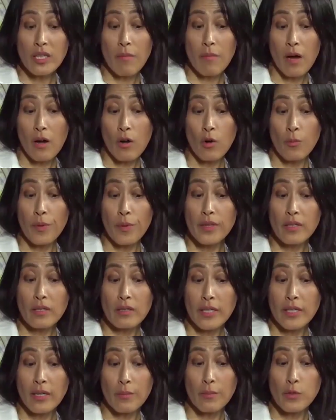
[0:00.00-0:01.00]
was some hope in
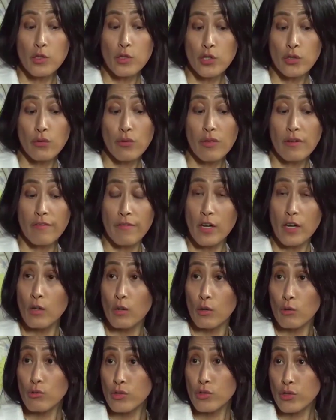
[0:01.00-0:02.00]
the lead up to the
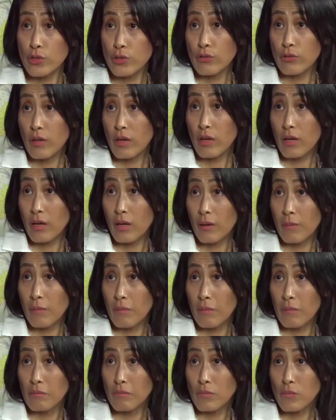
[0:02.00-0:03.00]
vote
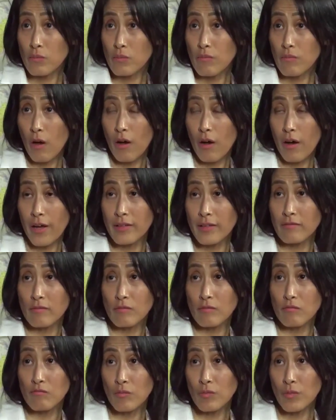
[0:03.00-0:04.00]
um,
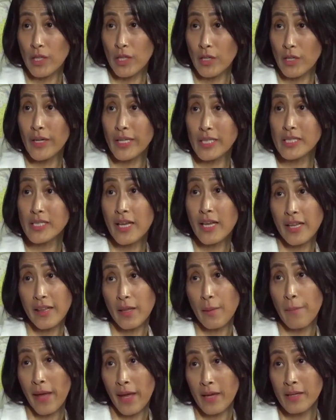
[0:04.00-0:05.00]
on you know
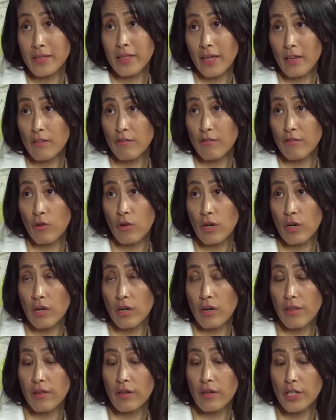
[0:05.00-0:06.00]
extending the mandate
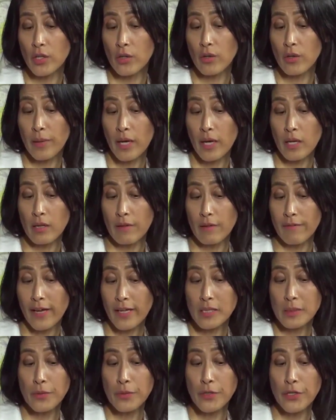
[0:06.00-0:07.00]
for the UN panel of
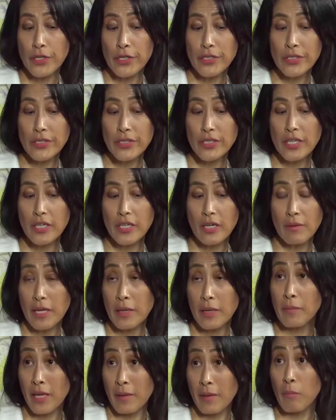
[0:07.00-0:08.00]
experts uh,
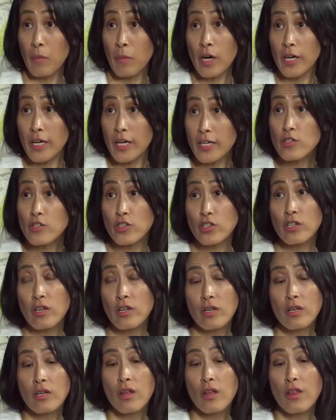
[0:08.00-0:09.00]
in in
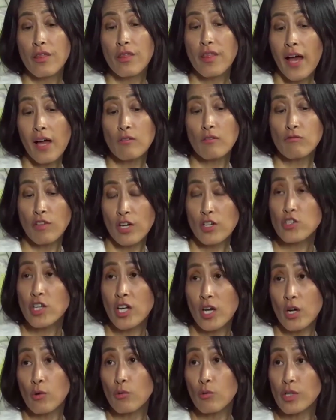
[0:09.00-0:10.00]
March that
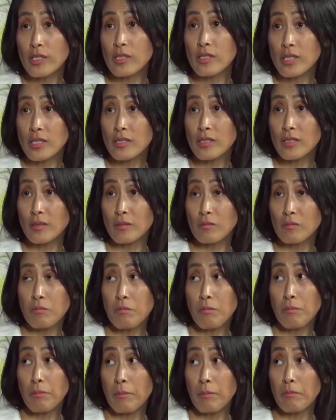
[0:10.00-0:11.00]
Russia would still